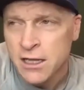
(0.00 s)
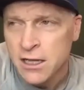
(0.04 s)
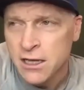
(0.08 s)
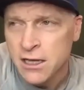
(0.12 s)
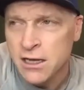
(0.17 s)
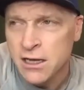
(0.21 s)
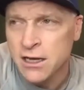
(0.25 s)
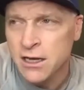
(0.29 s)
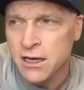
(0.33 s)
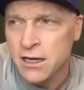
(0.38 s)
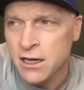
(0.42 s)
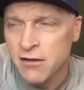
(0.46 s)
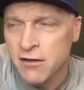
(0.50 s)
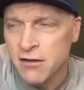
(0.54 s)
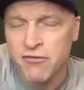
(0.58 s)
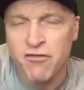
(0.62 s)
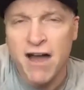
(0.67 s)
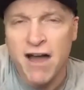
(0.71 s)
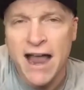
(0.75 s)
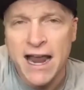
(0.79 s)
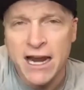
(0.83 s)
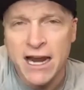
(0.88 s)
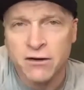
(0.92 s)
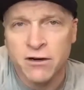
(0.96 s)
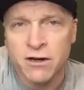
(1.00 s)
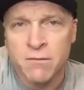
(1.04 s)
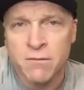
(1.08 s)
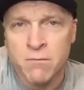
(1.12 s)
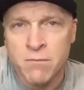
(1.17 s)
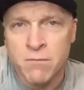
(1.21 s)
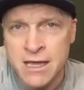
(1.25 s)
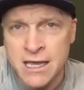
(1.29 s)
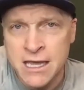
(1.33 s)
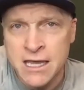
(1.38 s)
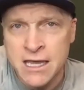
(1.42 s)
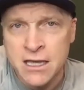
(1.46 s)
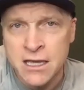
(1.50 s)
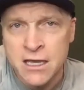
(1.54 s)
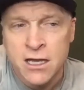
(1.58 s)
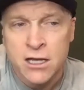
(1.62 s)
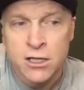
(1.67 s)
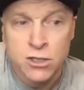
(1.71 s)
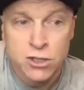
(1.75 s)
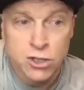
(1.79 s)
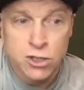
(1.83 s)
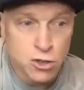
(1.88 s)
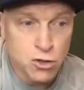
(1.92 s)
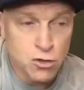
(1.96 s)
a, a fire in me
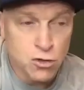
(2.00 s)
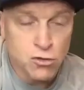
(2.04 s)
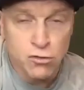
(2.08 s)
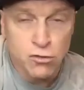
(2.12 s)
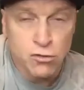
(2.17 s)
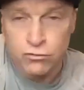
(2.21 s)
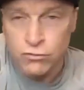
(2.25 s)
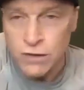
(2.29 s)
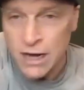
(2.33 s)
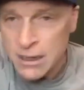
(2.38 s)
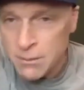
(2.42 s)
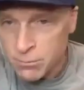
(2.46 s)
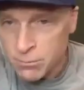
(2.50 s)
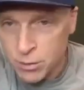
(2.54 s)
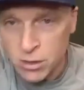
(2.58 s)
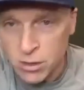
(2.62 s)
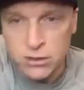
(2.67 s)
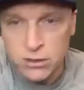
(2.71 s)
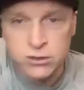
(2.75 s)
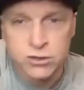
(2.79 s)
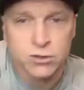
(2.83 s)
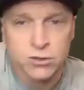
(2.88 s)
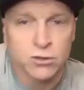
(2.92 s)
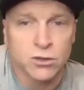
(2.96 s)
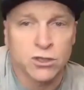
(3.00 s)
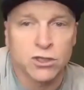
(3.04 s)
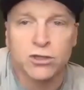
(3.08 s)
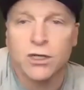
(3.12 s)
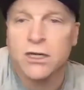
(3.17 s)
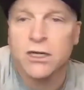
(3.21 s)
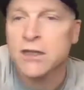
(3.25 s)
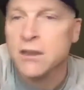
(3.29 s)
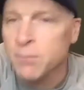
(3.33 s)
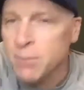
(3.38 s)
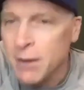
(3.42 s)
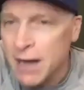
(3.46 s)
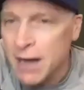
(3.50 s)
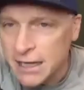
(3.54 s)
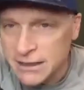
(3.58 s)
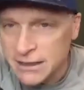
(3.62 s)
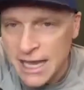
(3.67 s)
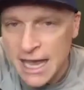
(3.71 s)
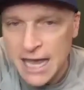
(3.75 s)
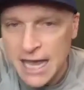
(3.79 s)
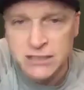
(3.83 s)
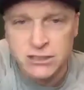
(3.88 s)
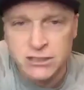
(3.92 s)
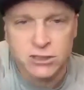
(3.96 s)
to write books or create the
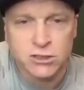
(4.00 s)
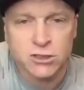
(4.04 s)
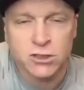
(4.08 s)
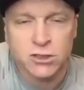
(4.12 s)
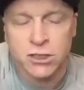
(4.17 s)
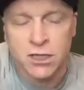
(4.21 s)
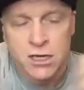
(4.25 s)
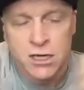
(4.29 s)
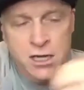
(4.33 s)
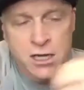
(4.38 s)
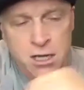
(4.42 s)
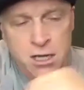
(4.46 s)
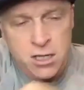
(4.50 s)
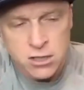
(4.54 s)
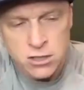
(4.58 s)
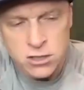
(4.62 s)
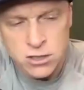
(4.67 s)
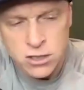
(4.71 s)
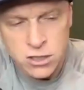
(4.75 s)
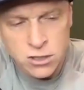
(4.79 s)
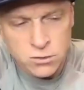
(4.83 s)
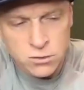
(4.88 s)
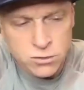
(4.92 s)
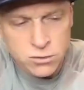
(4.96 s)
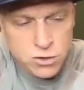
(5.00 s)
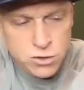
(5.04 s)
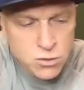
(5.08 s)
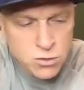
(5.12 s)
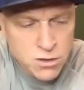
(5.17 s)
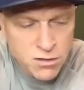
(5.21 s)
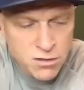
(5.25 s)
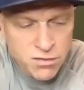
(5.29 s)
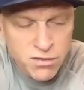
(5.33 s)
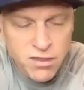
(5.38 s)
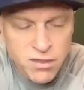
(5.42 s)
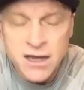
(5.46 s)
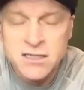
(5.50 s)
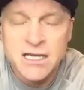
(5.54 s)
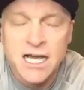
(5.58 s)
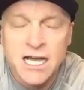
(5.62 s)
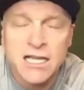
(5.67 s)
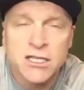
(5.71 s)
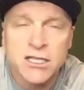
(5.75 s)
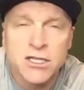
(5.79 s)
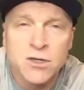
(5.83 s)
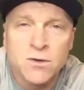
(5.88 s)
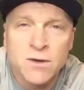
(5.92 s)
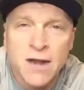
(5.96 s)
podcast or you know do the things I
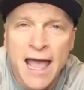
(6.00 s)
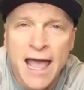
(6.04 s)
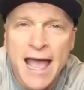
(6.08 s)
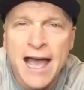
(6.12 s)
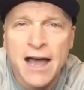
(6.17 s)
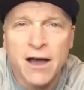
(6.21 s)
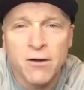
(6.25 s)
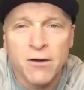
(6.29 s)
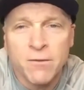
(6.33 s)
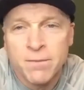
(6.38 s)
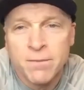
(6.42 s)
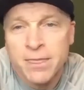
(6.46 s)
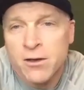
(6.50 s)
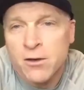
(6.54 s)
do now.